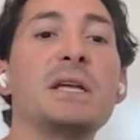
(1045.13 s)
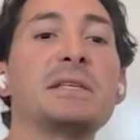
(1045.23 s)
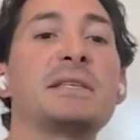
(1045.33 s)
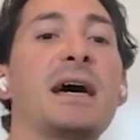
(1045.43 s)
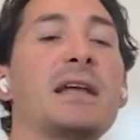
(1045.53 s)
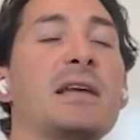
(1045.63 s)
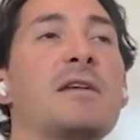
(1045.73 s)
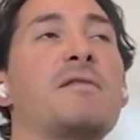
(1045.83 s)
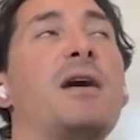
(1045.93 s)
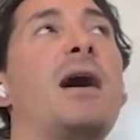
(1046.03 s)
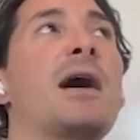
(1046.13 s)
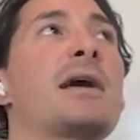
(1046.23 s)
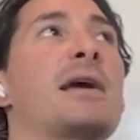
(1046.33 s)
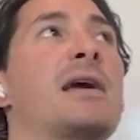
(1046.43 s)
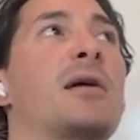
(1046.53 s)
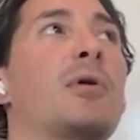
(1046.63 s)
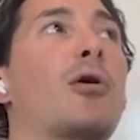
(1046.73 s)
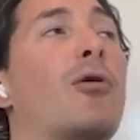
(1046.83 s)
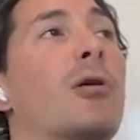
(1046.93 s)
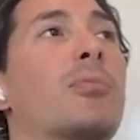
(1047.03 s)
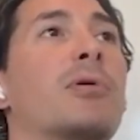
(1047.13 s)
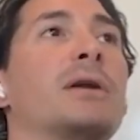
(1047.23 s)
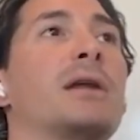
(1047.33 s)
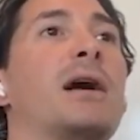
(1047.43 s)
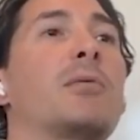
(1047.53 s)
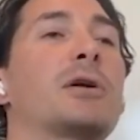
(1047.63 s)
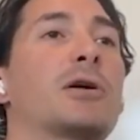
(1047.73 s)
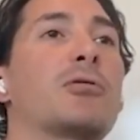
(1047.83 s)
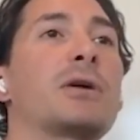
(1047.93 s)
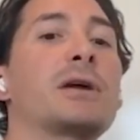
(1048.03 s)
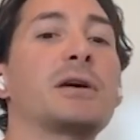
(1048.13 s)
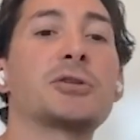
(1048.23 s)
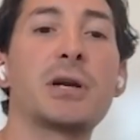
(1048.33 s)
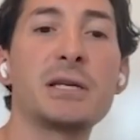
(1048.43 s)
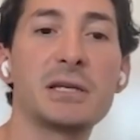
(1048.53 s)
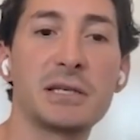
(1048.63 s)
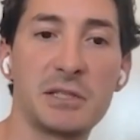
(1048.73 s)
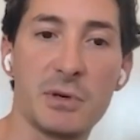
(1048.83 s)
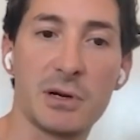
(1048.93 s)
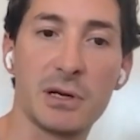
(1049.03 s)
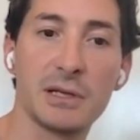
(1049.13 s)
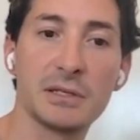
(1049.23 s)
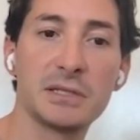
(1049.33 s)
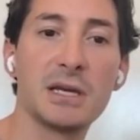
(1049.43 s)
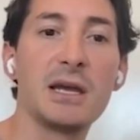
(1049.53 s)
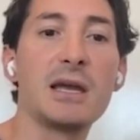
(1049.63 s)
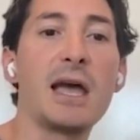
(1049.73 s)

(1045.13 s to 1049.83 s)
means that if I am a corporate and I want to create a training experience,